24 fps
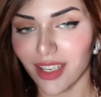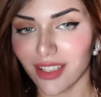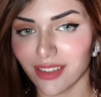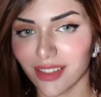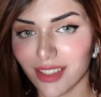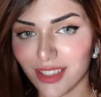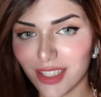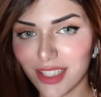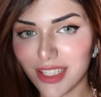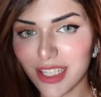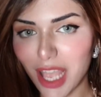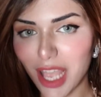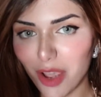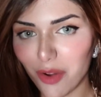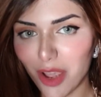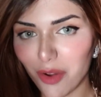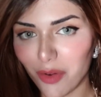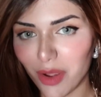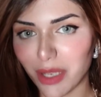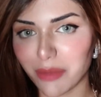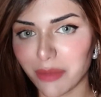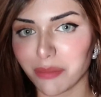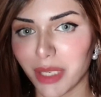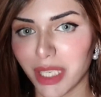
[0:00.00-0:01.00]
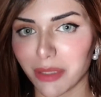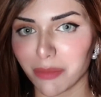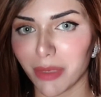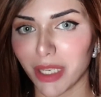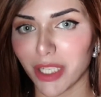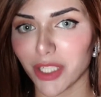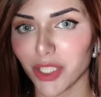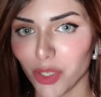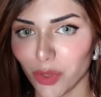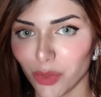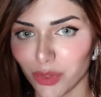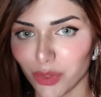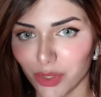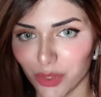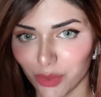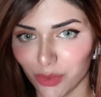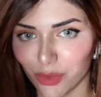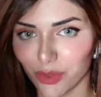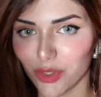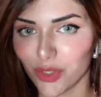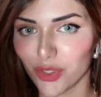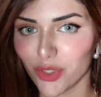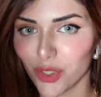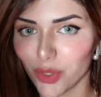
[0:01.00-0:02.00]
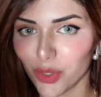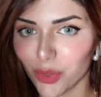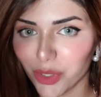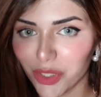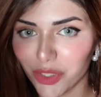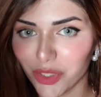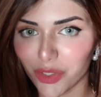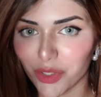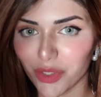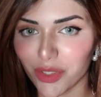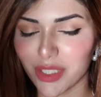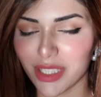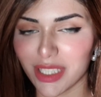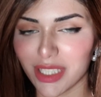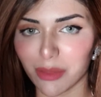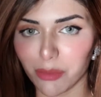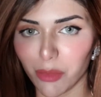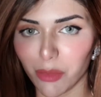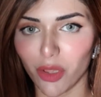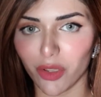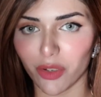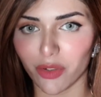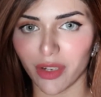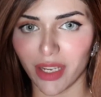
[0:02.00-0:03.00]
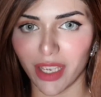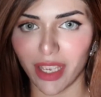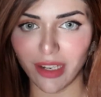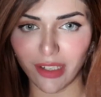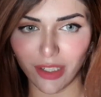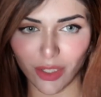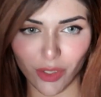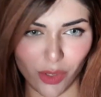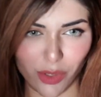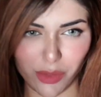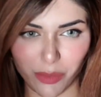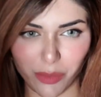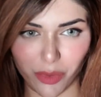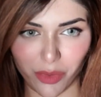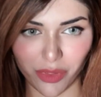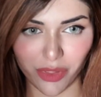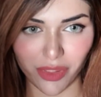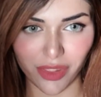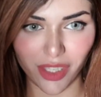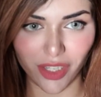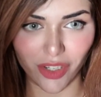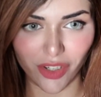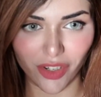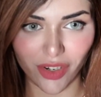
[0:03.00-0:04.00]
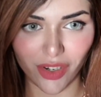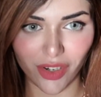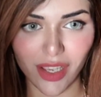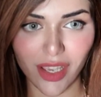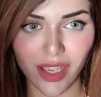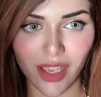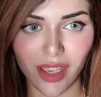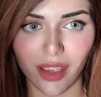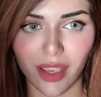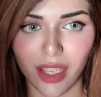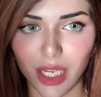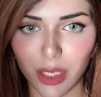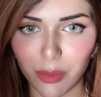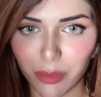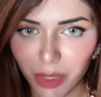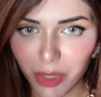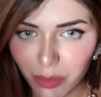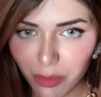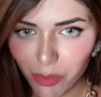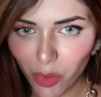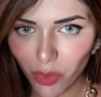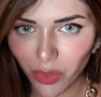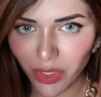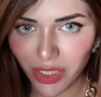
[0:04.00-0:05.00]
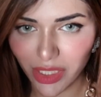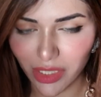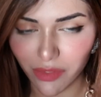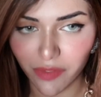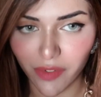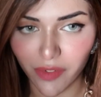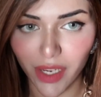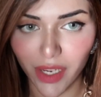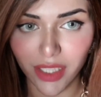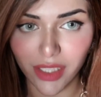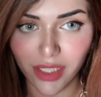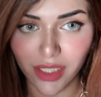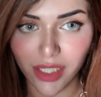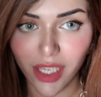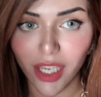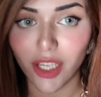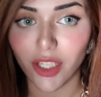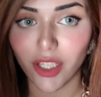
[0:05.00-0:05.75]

This is how I make my nose look shorter, smaller, and a lot more thinner, and a bit more defined.